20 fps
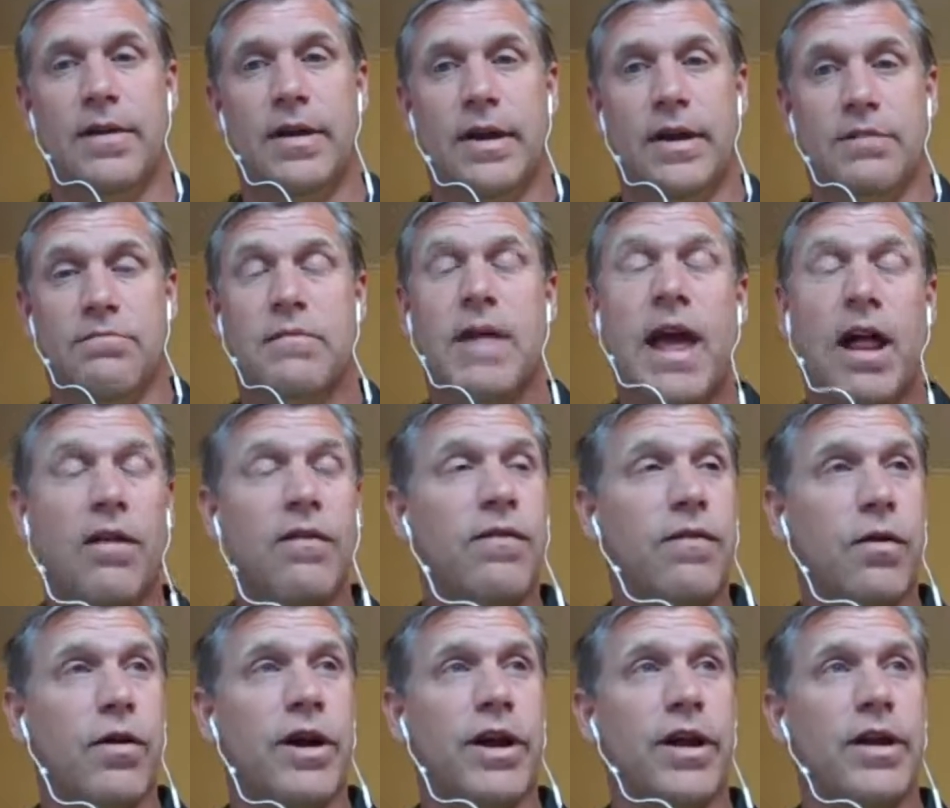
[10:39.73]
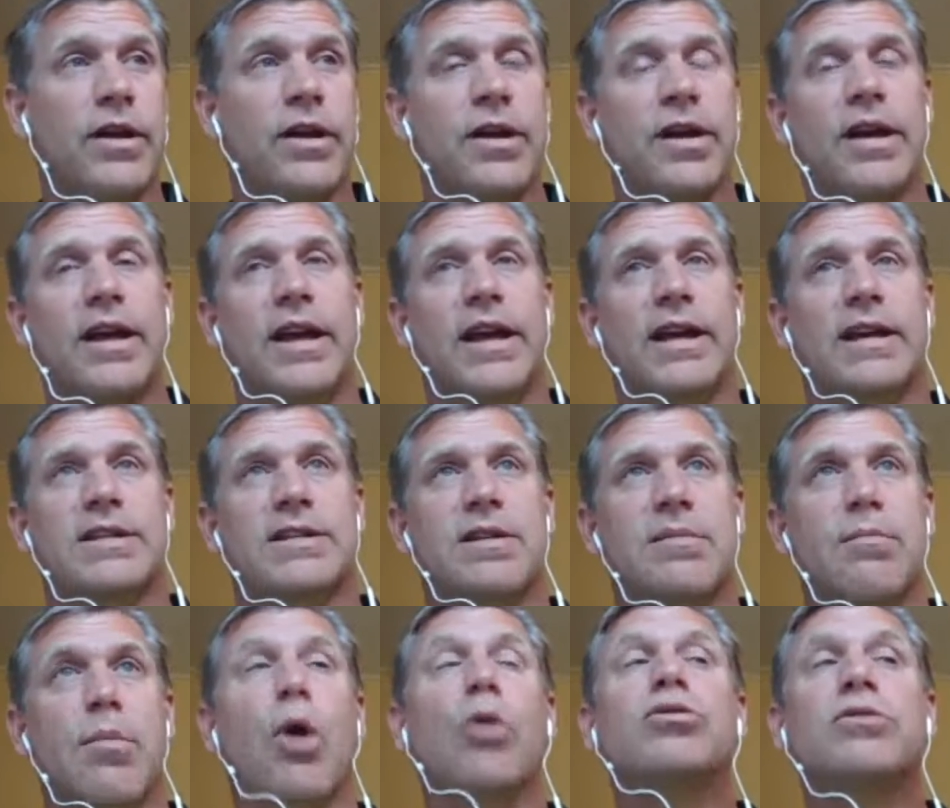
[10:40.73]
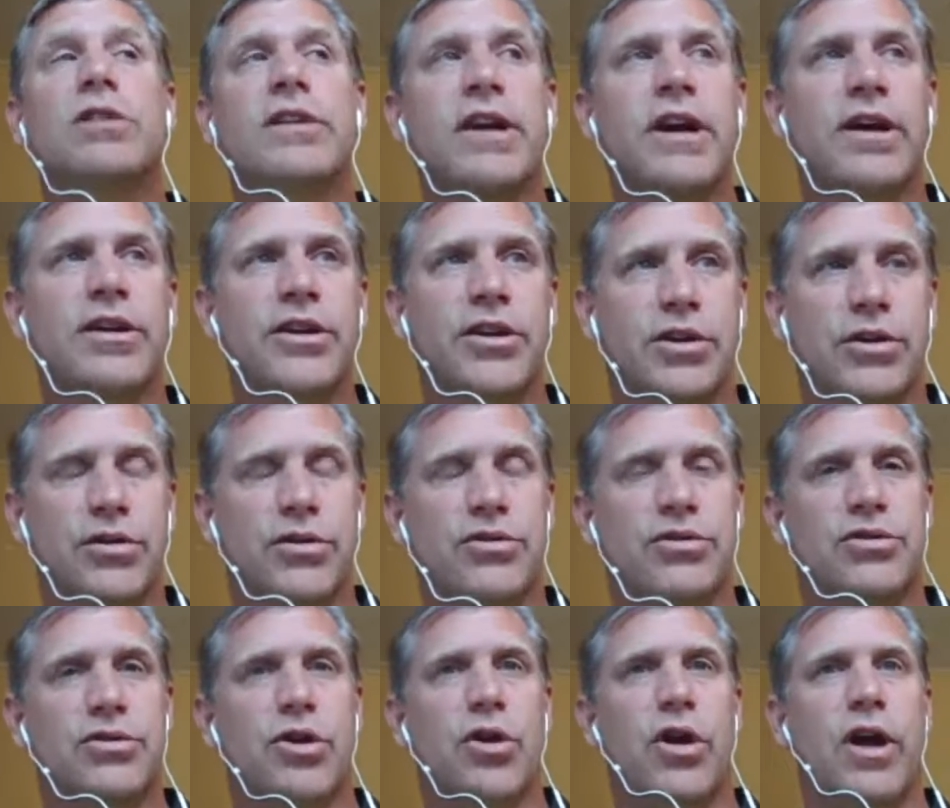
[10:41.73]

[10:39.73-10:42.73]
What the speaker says: in California is mostly unused